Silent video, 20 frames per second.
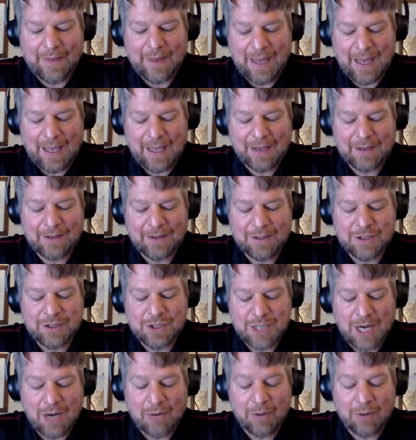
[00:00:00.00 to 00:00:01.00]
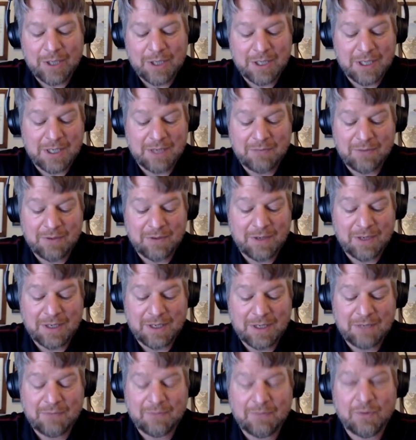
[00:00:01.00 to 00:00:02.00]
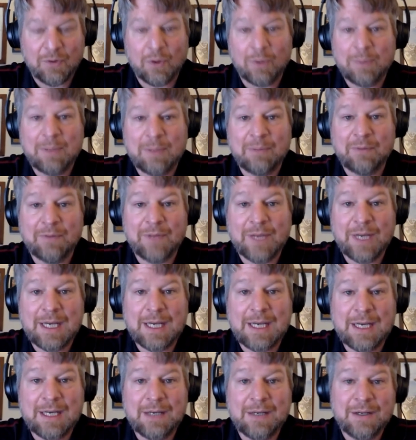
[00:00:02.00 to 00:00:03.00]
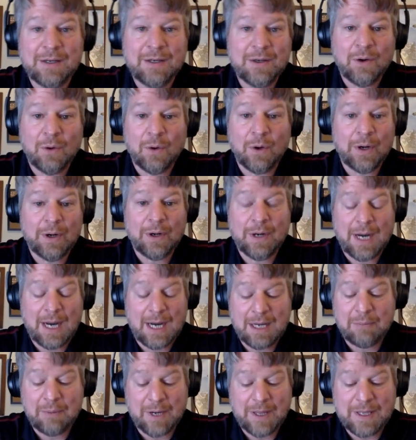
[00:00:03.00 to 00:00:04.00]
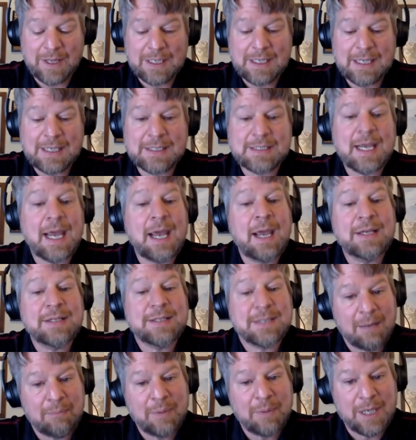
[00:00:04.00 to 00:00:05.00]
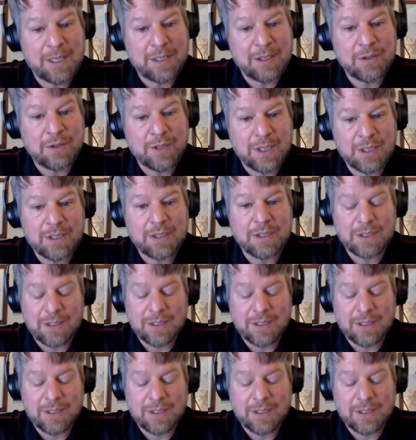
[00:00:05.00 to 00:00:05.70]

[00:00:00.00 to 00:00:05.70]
that shower. You can even for old people if they need, or anybody that needs a step in, you can